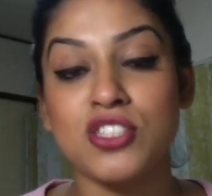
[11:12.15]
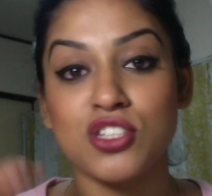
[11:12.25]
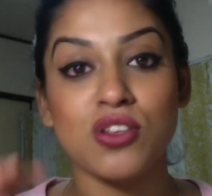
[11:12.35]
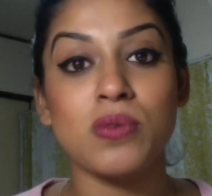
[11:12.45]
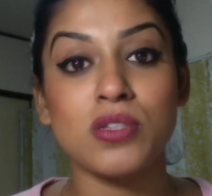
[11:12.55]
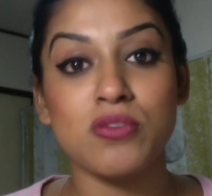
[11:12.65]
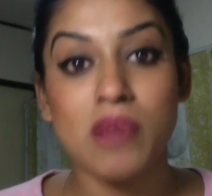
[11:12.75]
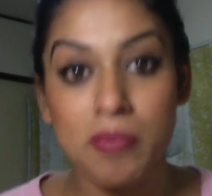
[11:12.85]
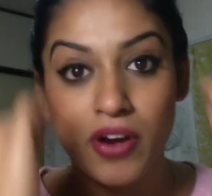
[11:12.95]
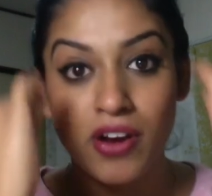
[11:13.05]
Just always
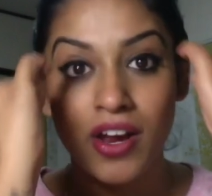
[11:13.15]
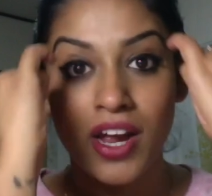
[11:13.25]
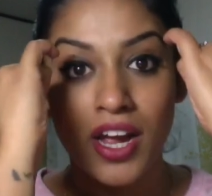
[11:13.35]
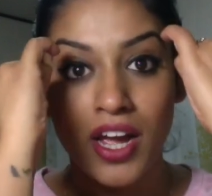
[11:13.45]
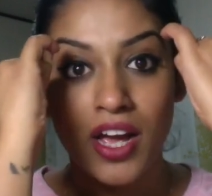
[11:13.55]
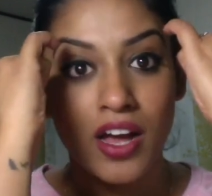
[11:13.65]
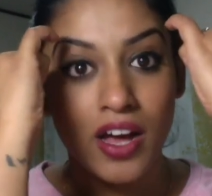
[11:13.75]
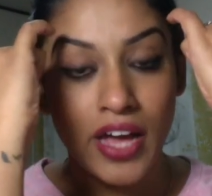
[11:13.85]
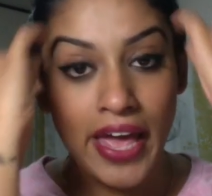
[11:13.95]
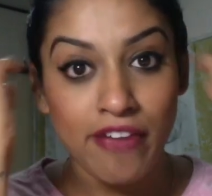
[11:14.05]
remember
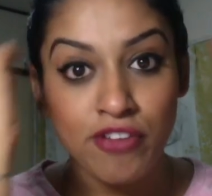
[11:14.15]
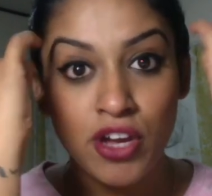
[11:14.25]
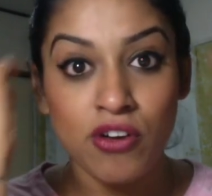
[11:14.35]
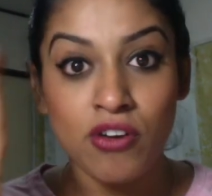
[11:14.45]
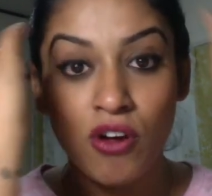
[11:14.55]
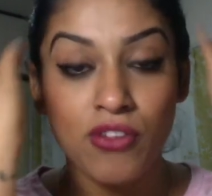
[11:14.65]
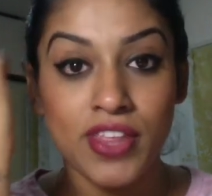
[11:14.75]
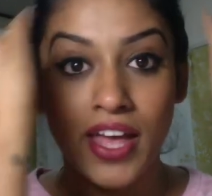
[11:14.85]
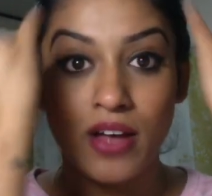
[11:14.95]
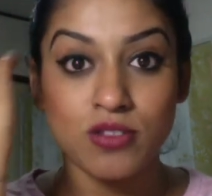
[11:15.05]
heavier on
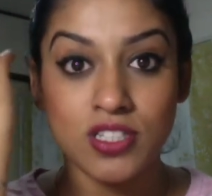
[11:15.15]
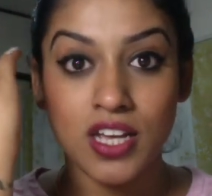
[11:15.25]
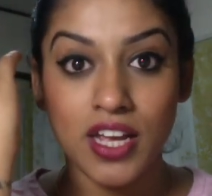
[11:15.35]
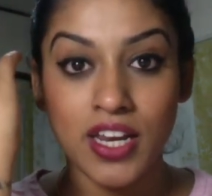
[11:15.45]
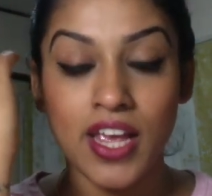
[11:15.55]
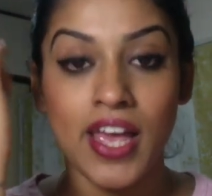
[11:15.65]
the outside,